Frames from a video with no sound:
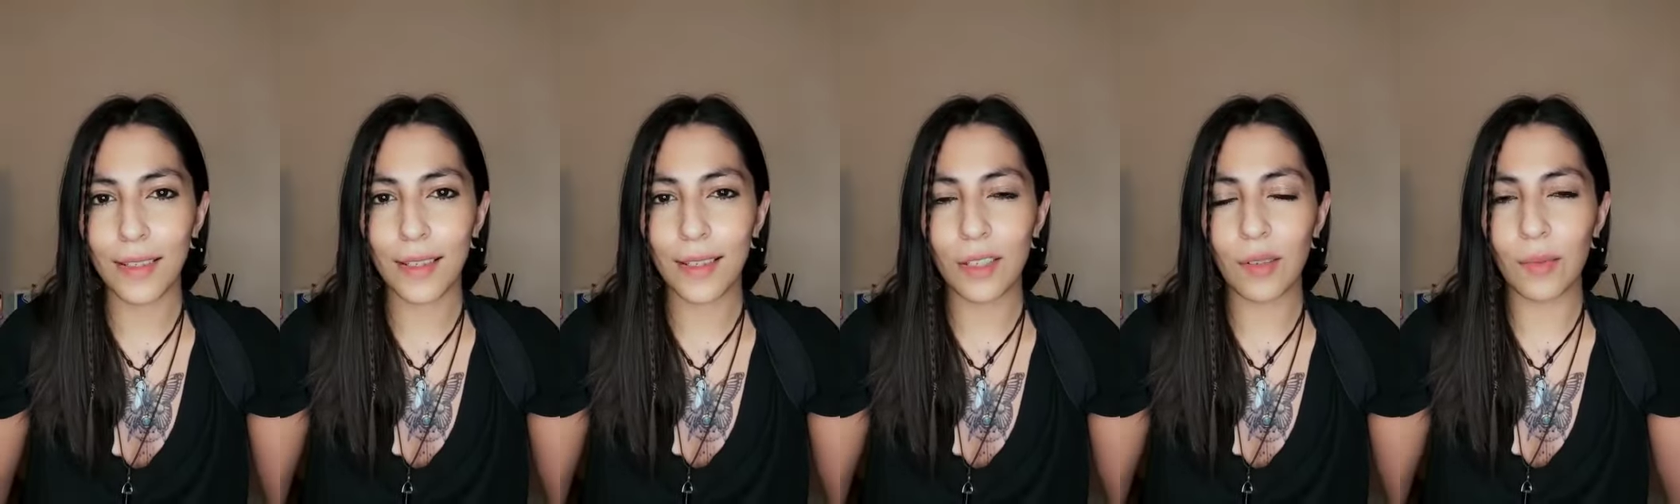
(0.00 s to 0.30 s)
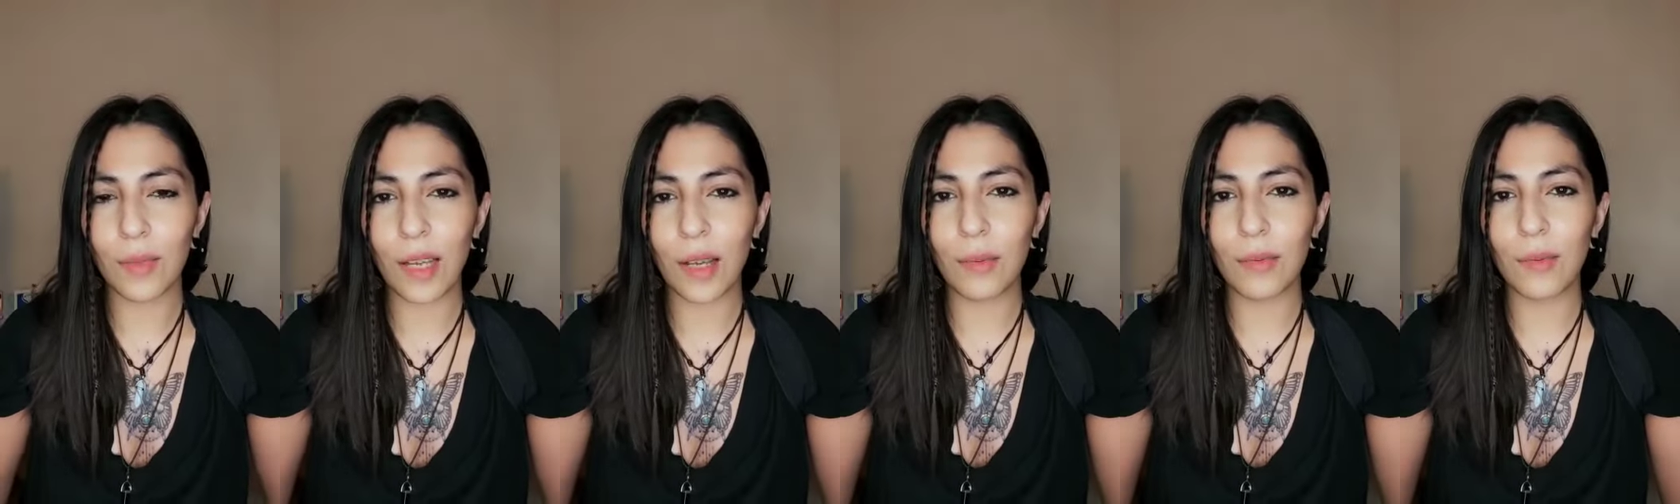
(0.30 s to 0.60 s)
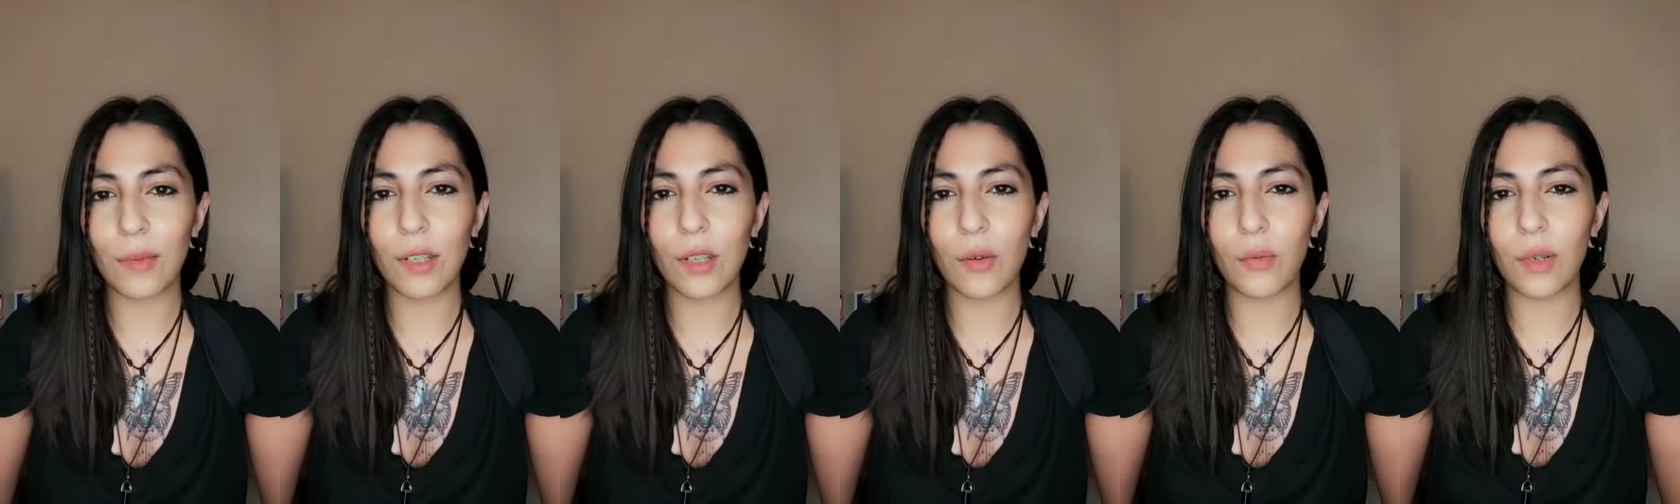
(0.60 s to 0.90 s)
Sometimes
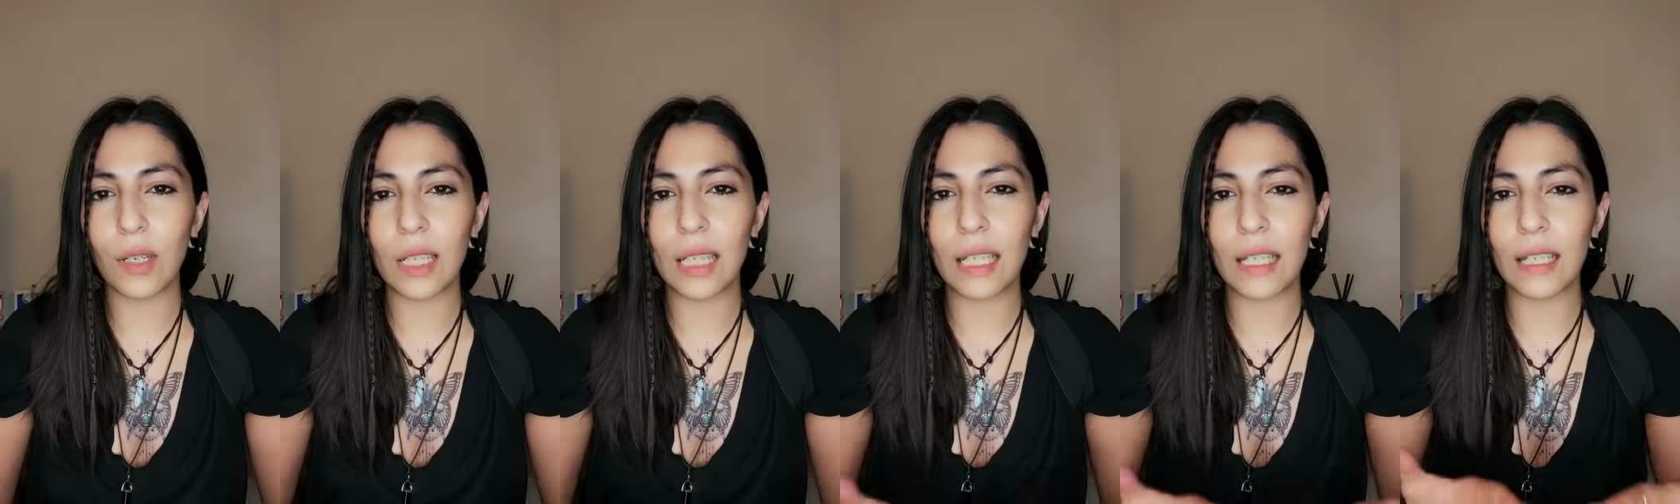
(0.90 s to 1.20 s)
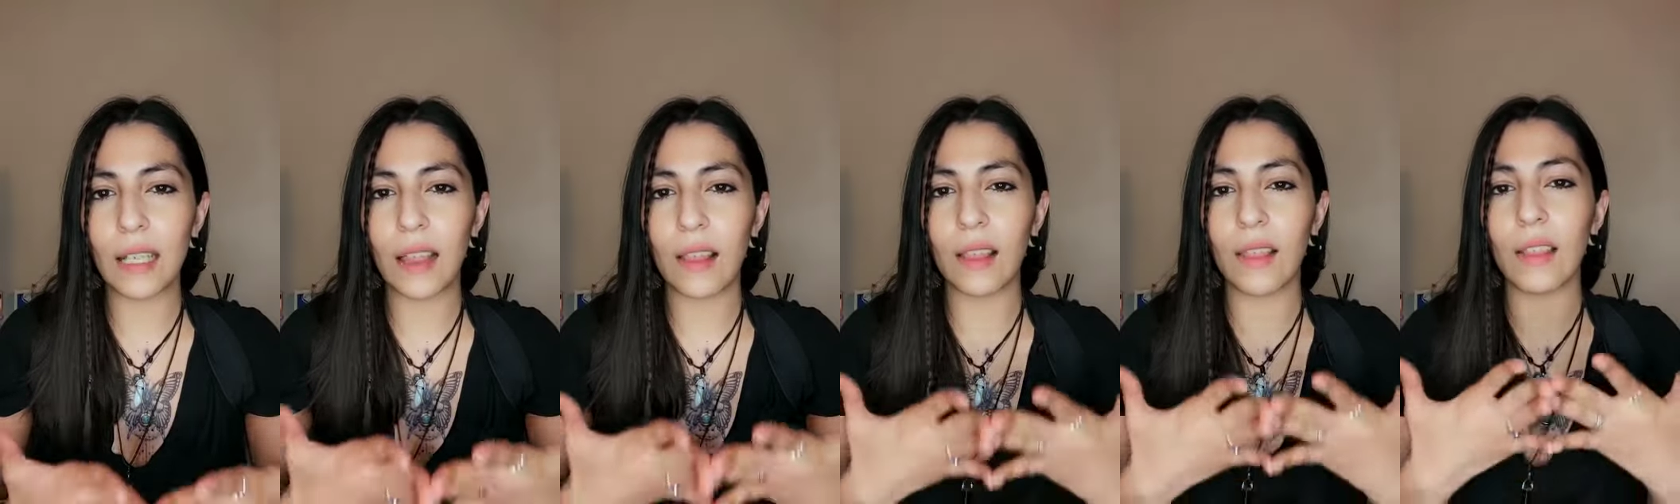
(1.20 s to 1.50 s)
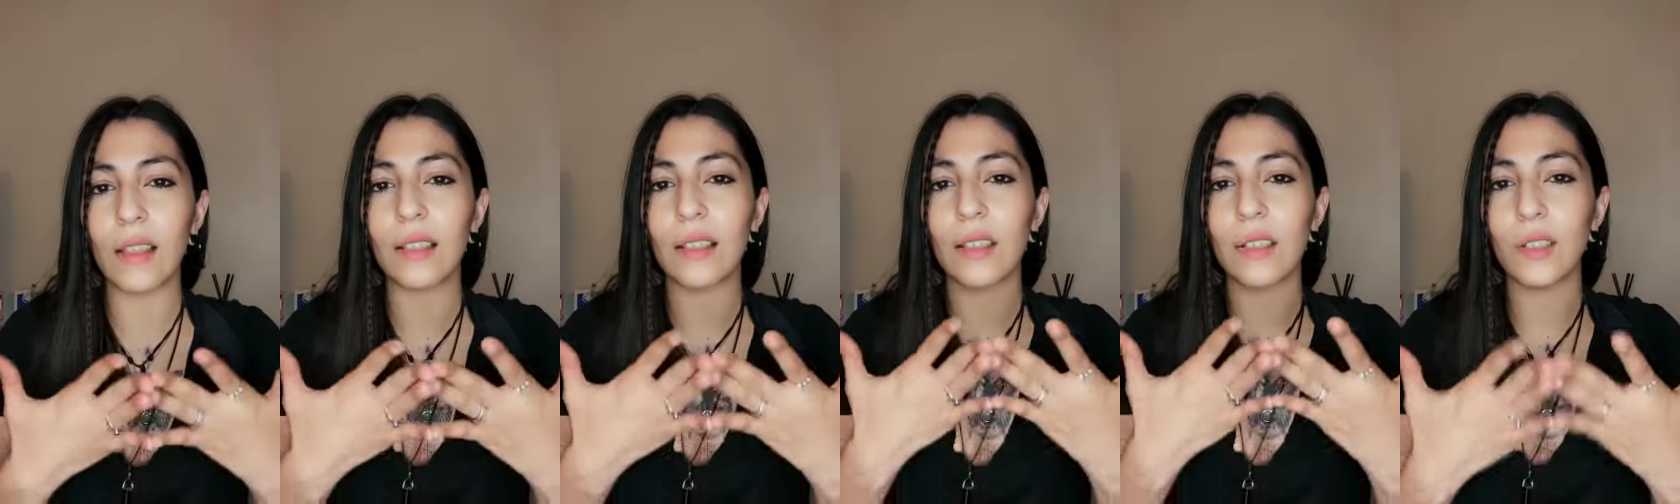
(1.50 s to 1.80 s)
we don't really
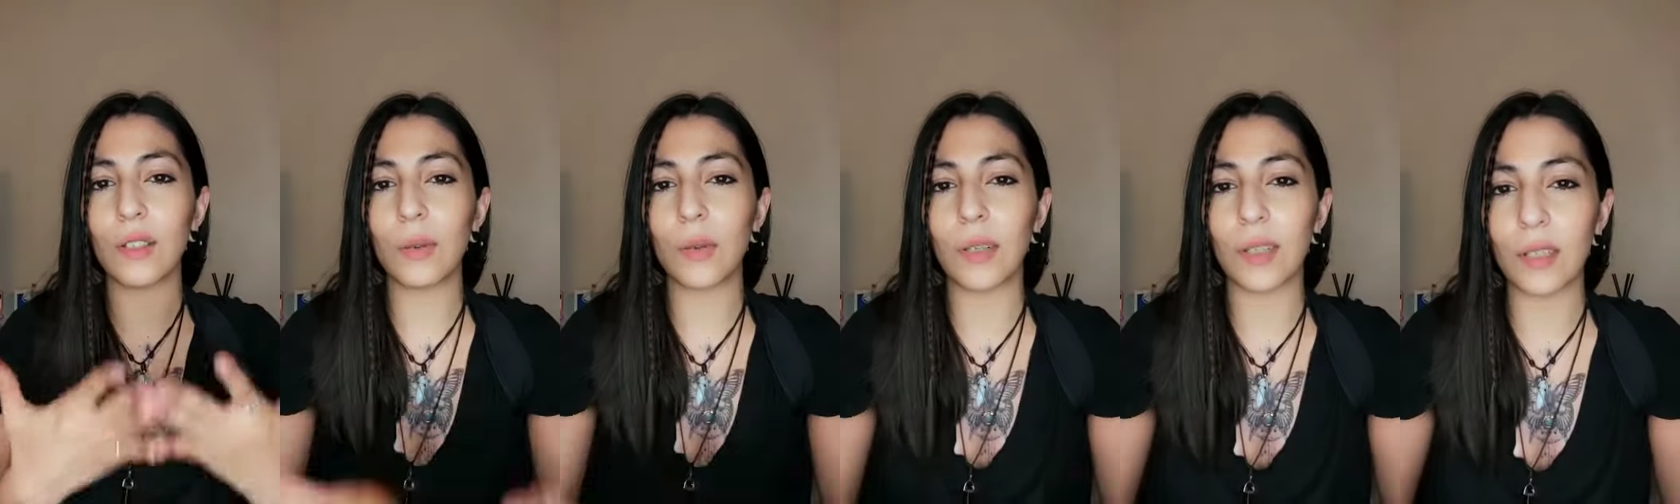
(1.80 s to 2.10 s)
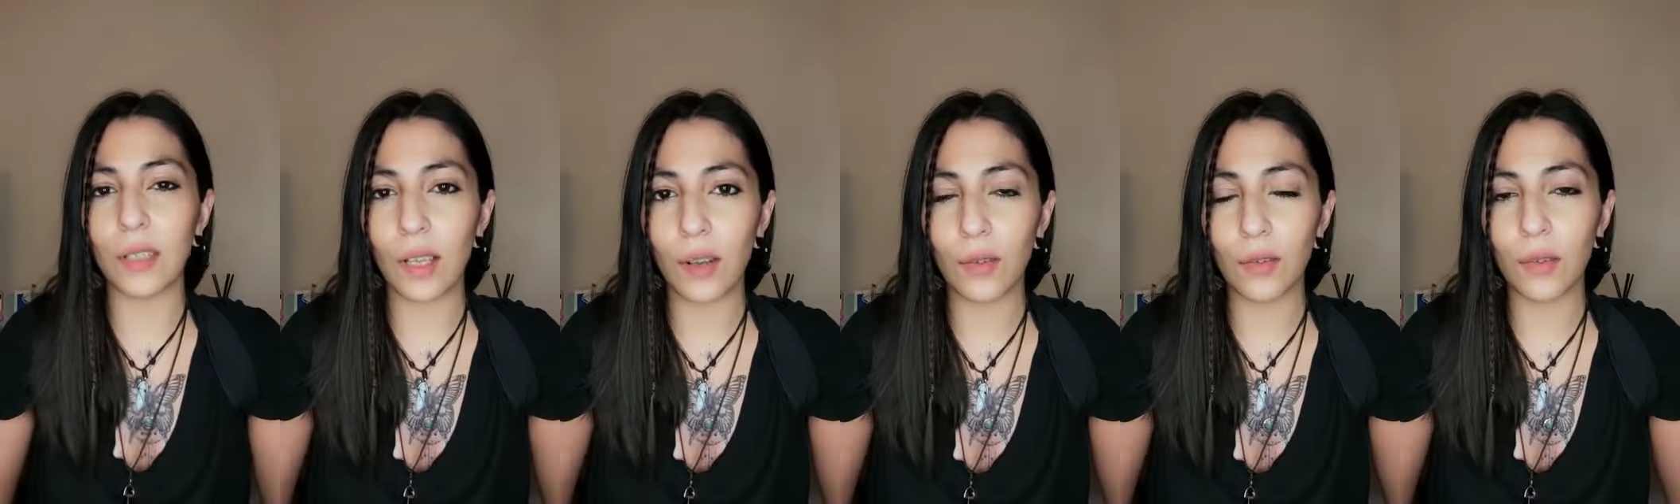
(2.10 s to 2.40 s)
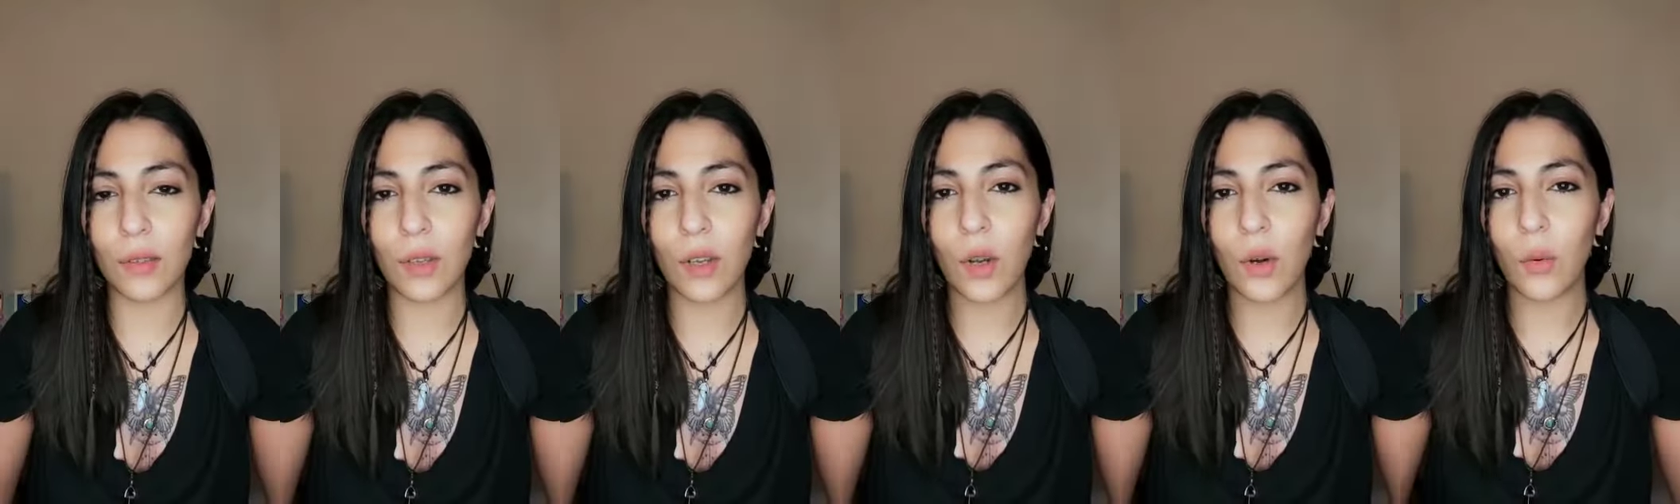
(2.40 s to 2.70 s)
listen to
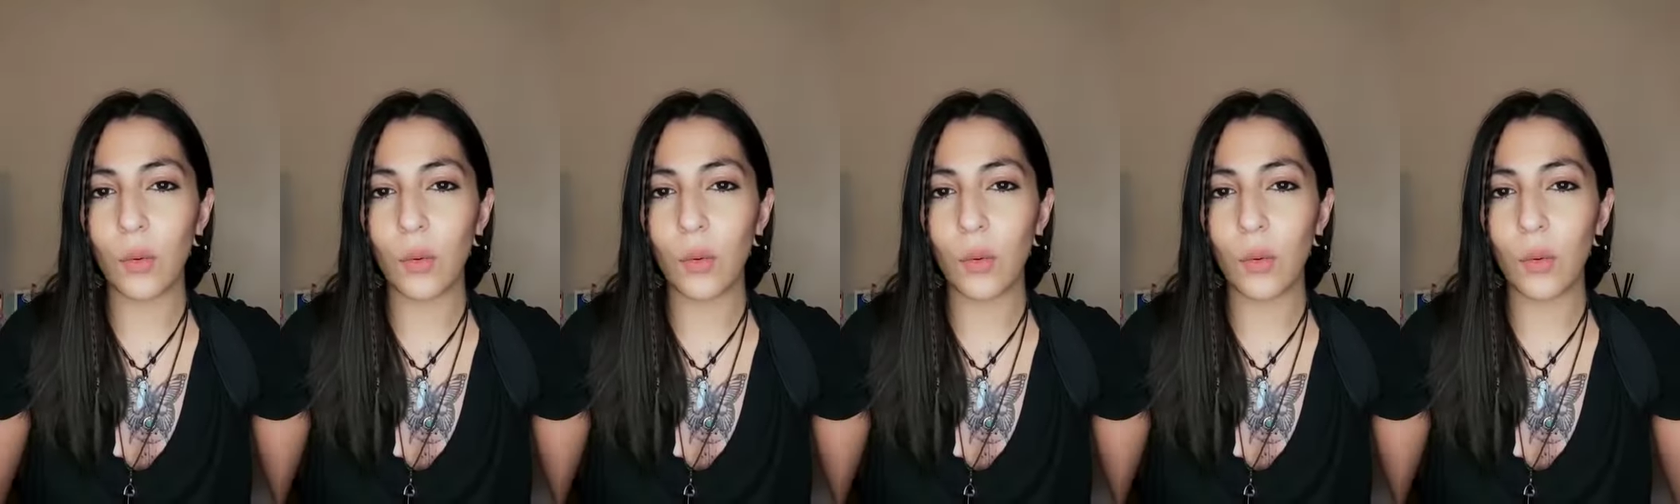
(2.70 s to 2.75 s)
ourselves.